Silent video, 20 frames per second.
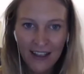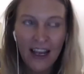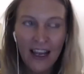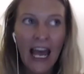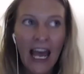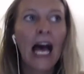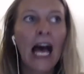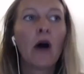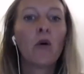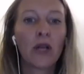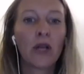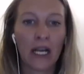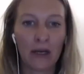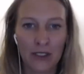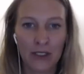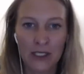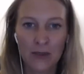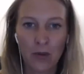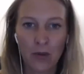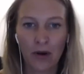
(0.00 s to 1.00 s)
how would I
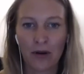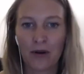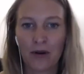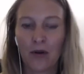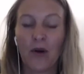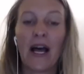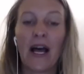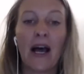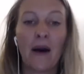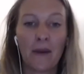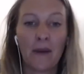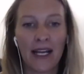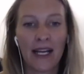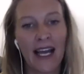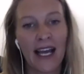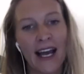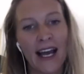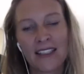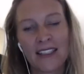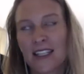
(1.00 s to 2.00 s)
respond or how would I
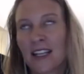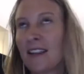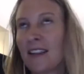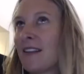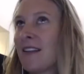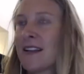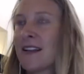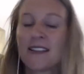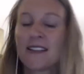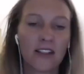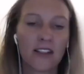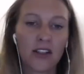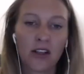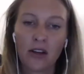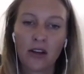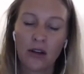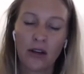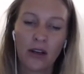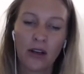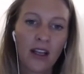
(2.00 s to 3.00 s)
act? And I think that's such a
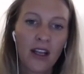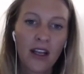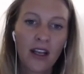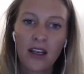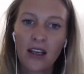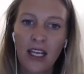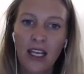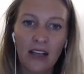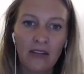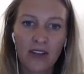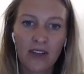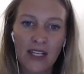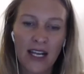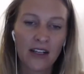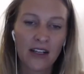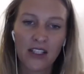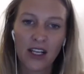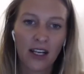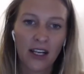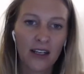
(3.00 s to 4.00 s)
good invitation.
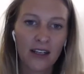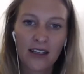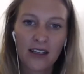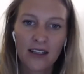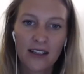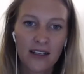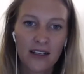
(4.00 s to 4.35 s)
Yeah. So